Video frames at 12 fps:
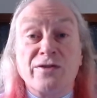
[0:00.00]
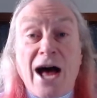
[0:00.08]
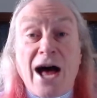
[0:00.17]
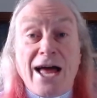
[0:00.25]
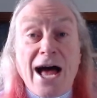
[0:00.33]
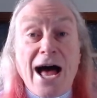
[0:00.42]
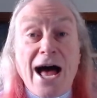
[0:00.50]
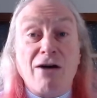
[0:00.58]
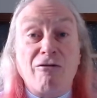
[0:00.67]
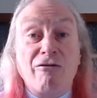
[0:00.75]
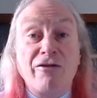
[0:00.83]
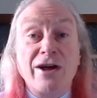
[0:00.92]
I
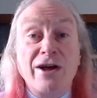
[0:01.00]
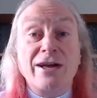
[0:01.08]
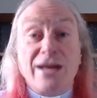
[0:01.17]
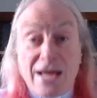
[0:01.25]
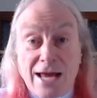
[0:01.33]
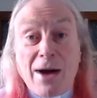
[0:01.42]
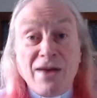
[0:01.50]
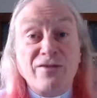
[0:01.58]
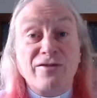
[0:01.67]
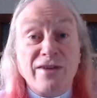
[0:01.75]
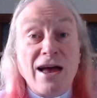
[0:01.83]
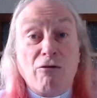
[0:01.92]
have in
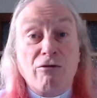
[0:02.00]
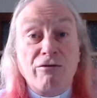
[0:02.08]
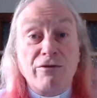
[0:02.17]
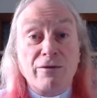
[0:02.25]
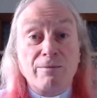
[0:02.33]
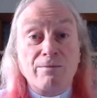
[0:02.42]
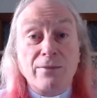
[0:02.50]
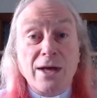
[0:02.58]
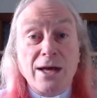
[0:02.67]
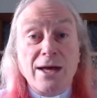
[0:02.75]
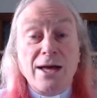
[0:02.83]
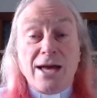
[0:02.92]
myself,
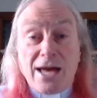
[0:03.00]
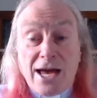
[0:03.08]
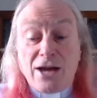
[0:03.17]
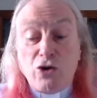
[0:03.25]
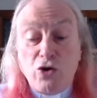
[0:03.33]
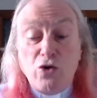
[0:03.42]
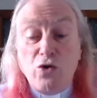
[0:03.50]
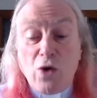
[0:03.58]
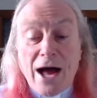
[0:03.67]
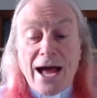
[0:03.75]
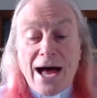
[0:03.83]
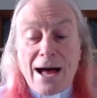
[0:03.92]
in who
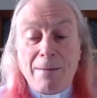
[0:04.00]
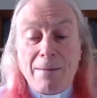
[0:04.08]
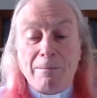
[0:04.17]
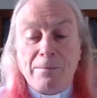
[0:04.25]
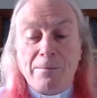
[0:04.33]
I am.